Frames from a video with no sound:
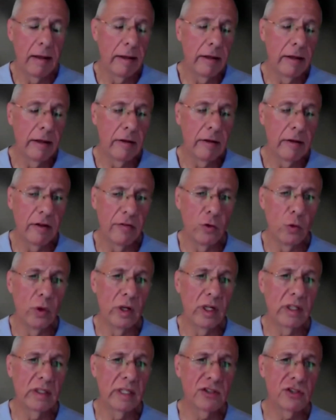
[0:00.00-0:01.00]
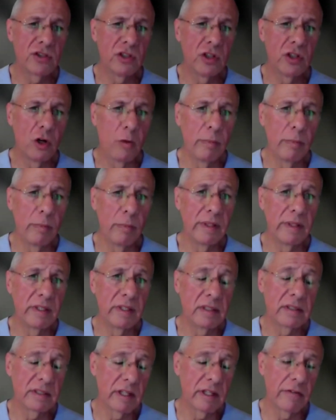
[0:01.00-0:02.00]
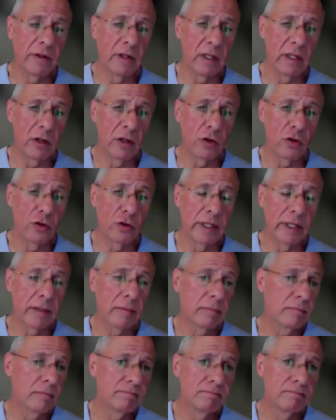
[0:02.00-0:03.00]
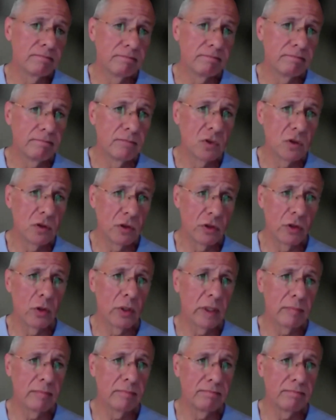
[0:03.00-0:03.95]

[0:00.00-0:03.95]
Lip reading: If you want to test your home, it's definitely a good thing to do it.